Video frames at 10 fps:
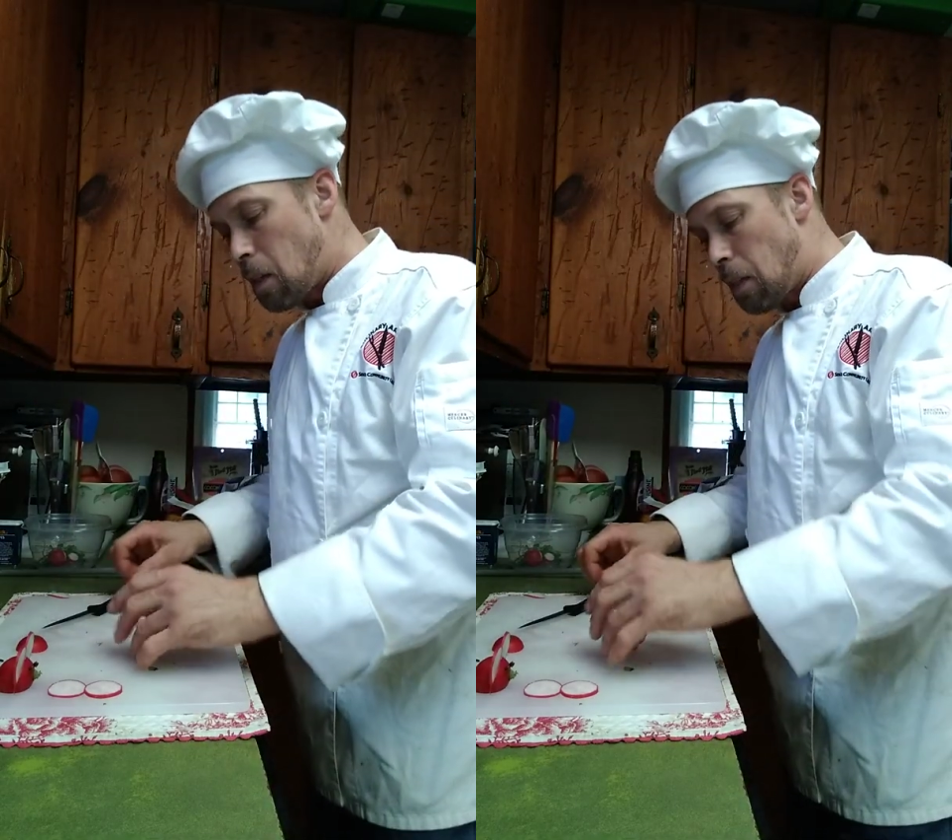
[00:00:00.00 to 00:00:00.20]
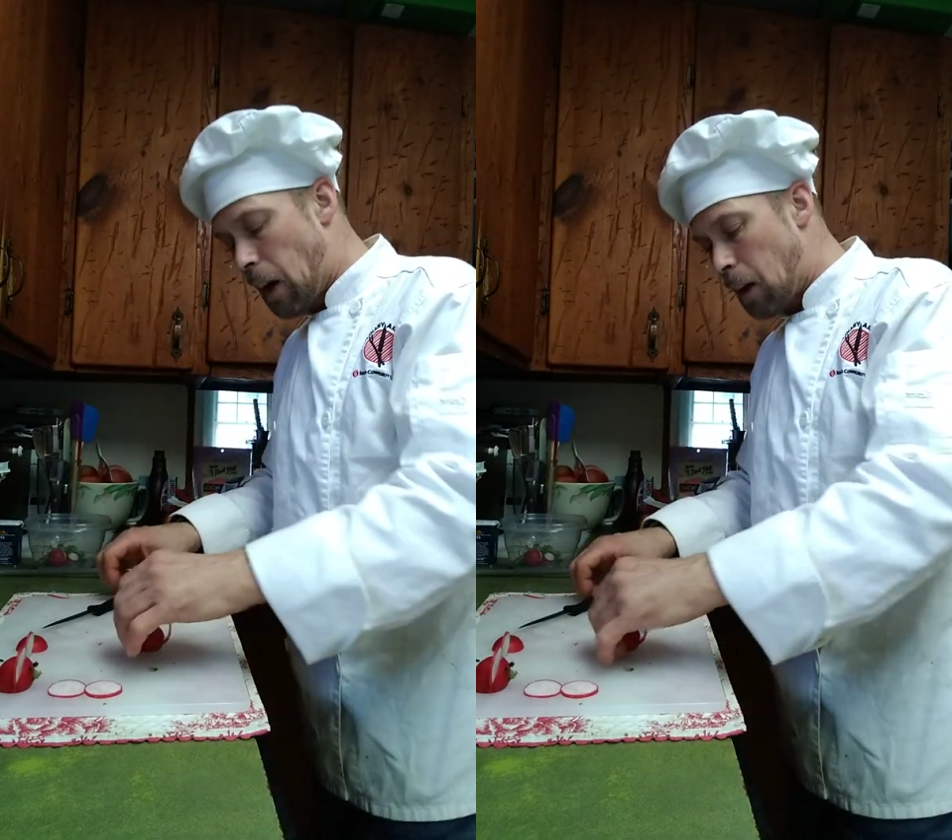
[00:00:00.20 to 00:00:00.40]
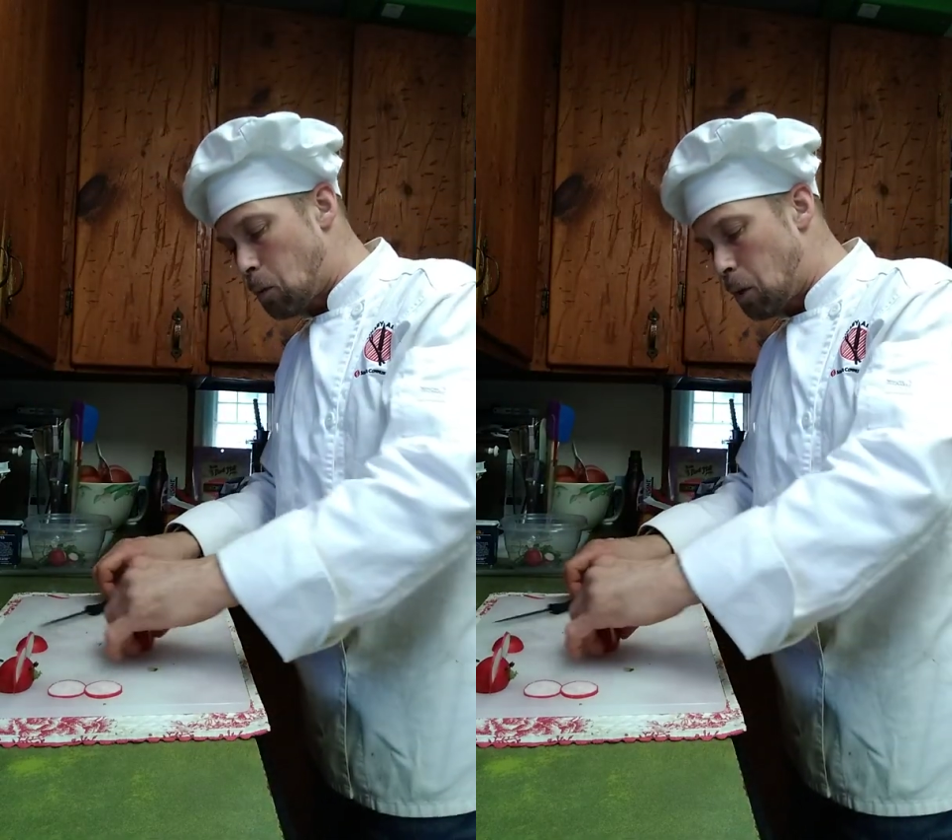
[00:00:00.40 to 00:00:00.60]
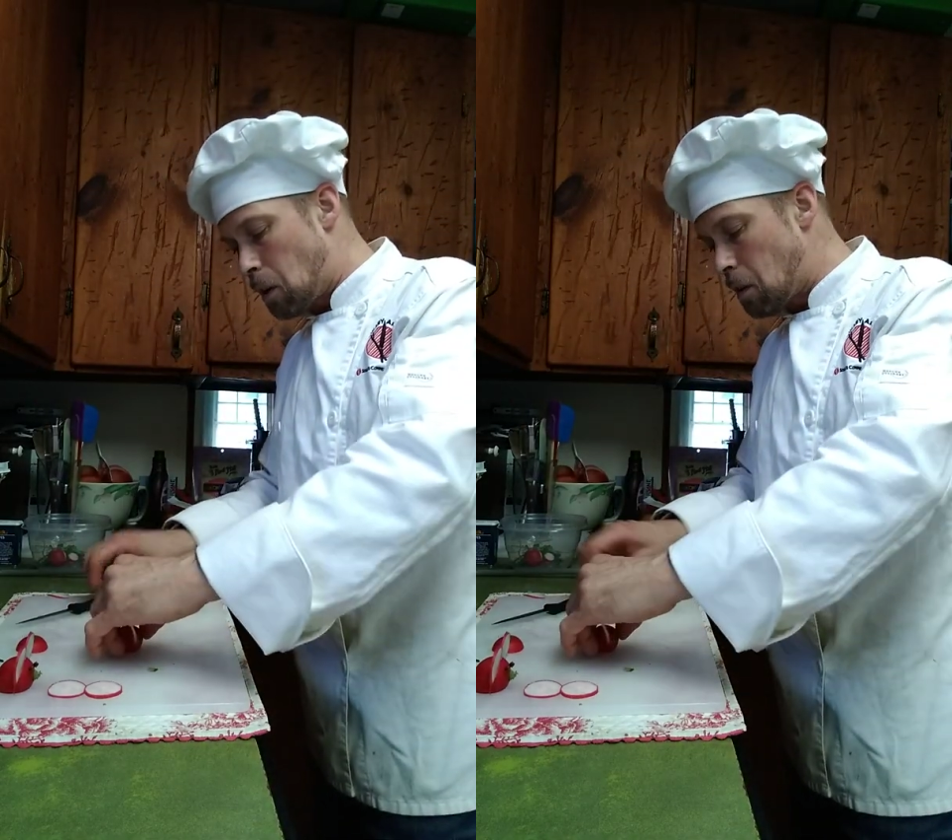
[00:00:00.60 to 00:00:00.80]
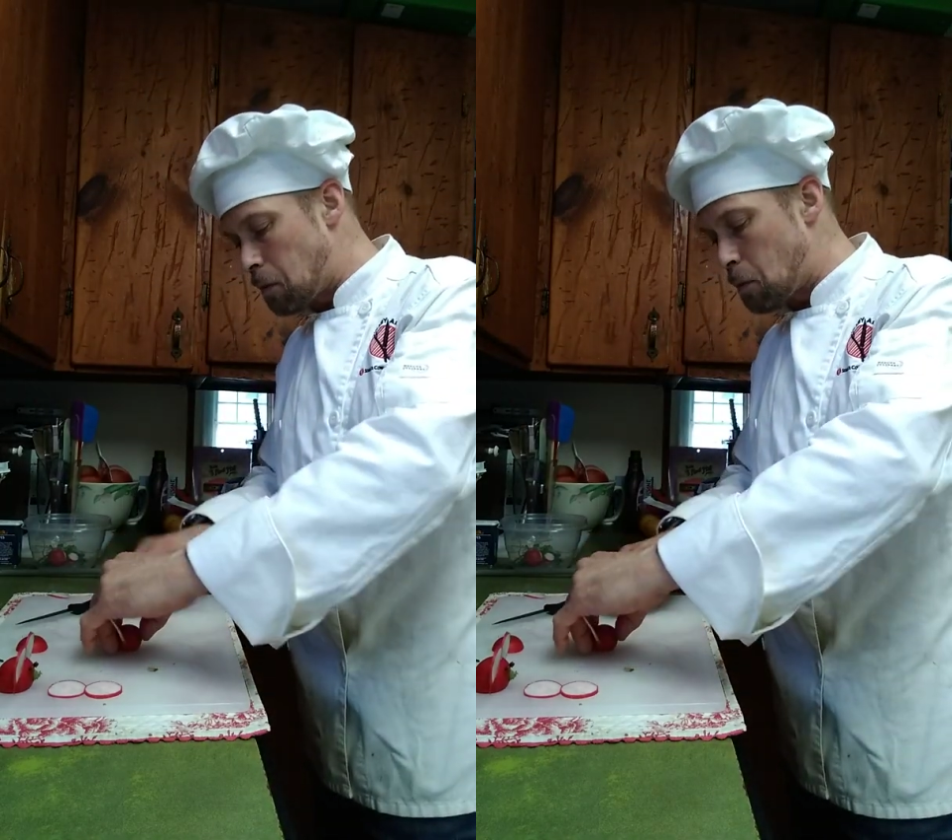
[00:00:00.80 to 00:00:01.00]
That
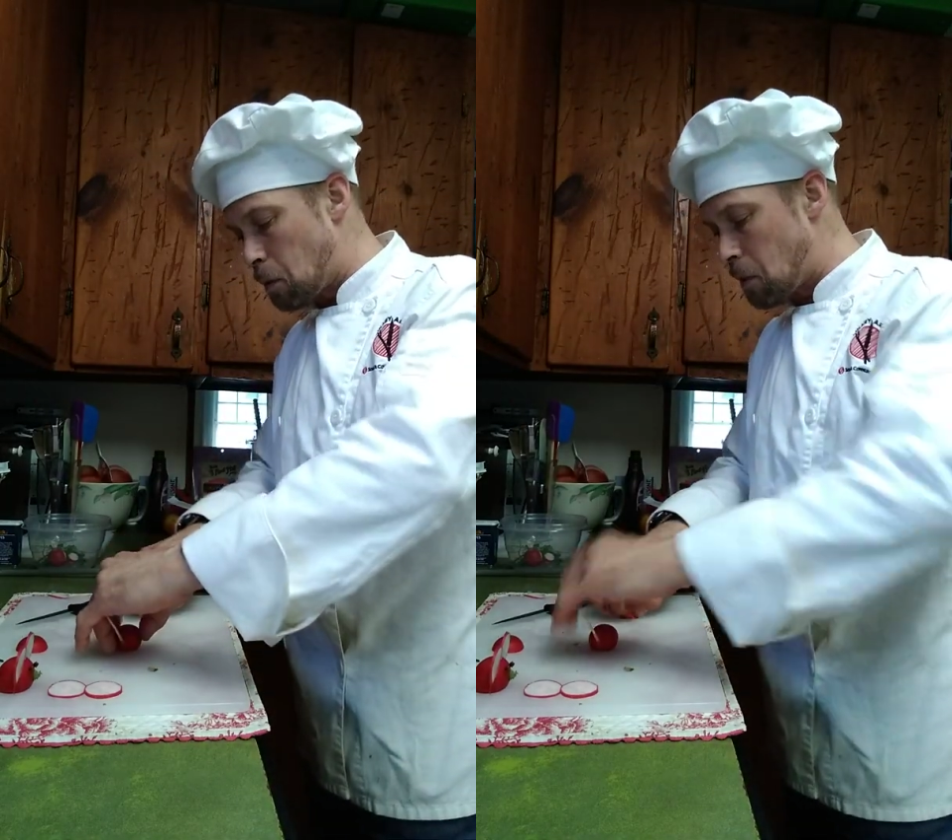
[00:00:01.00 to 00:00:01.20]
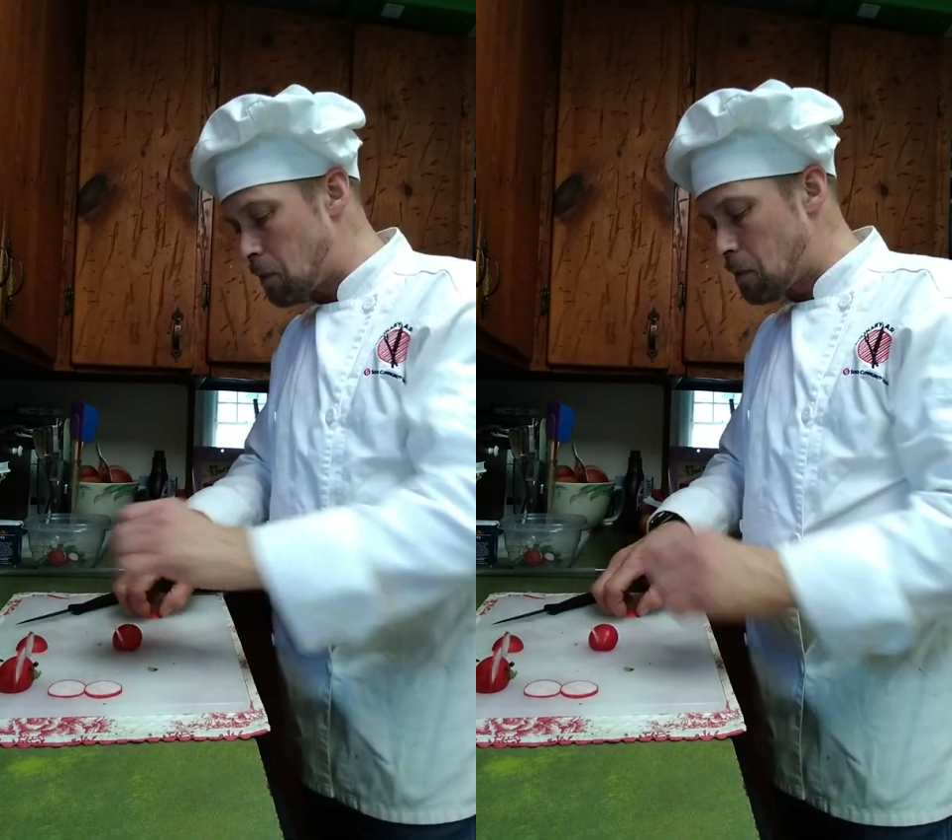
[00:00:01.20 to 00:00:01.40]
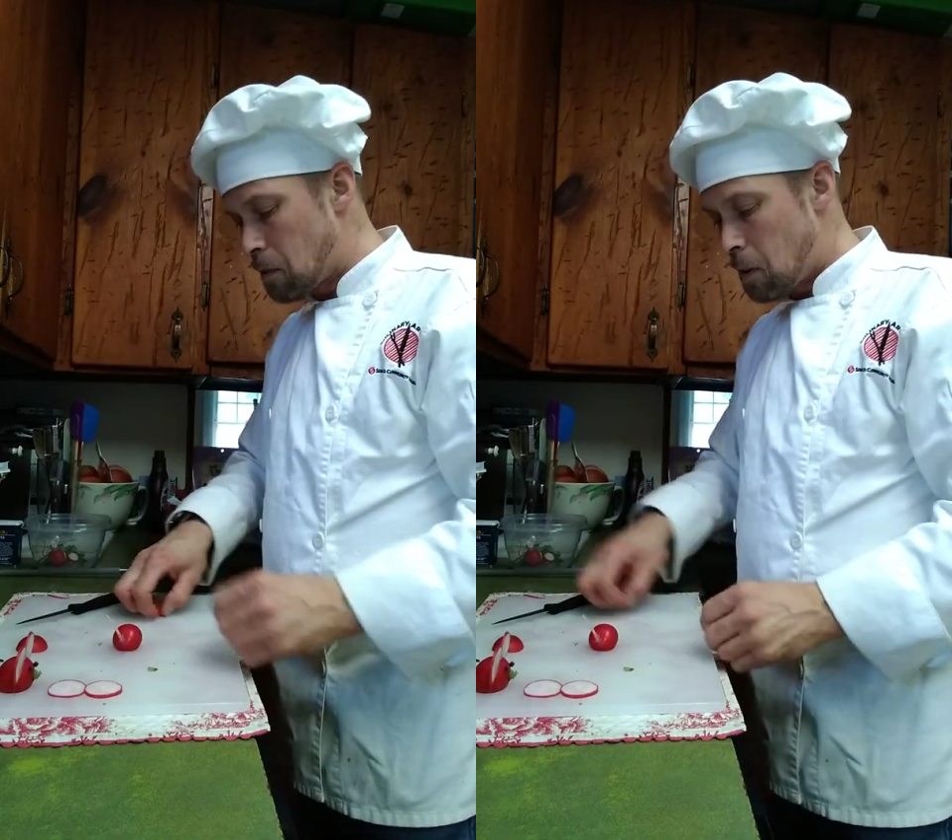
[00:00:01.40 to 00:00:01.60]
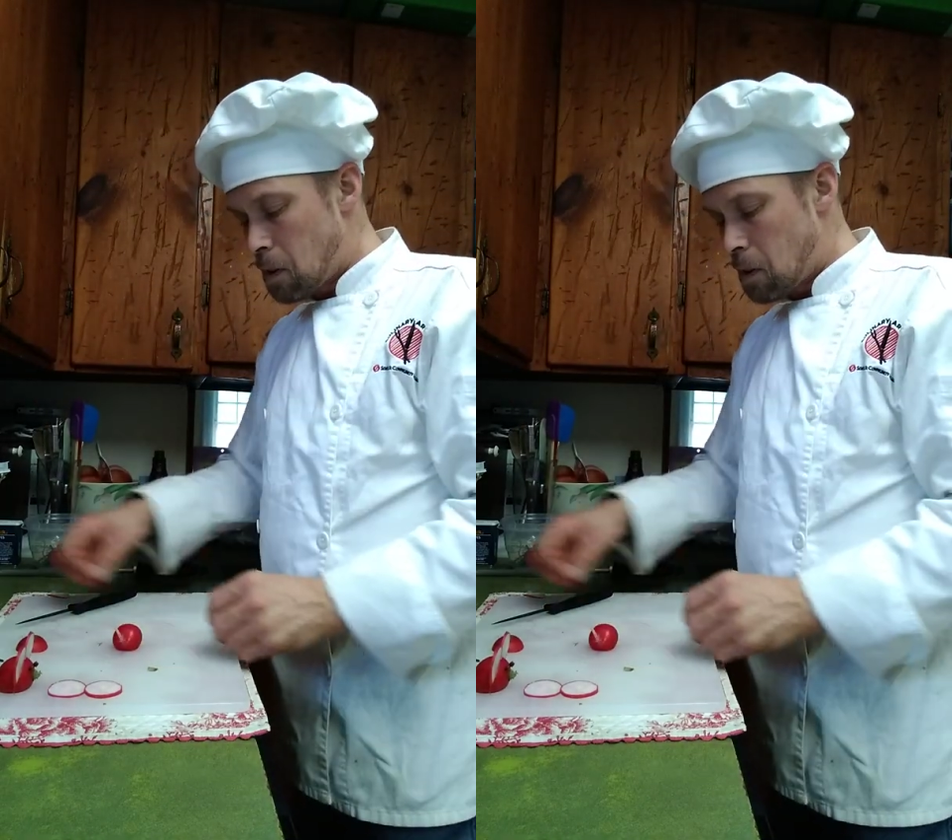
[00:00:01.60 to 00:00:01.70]
will, of course,